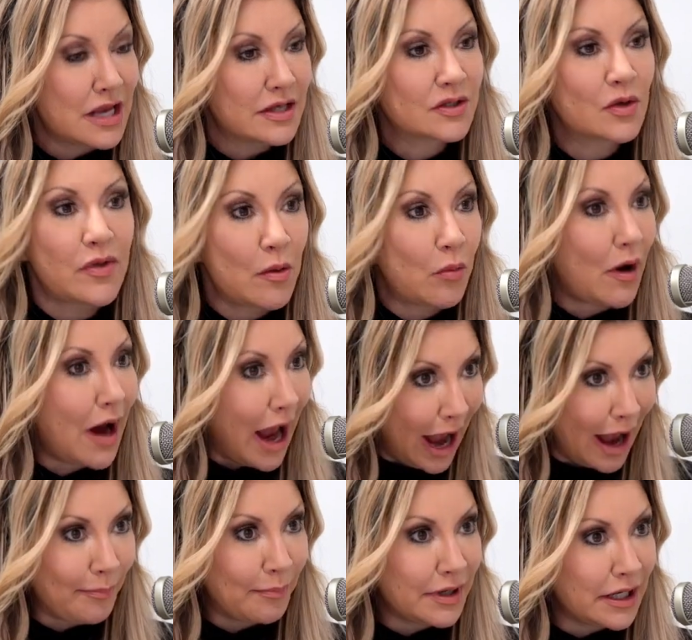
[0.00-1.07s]
So they were
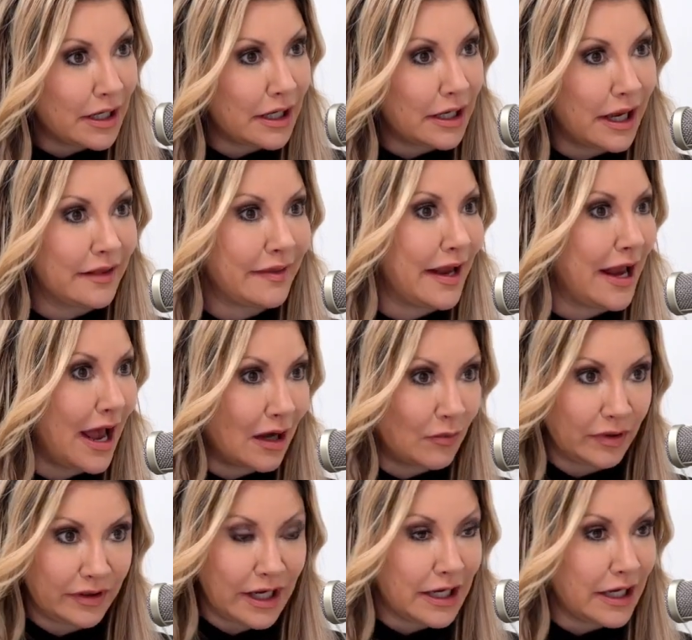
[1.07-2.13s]
happy and they had
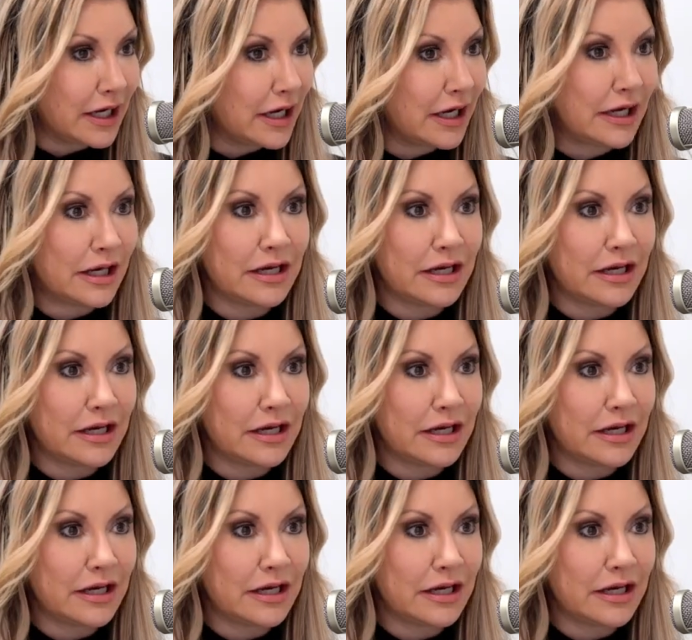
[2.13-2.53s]
what they need.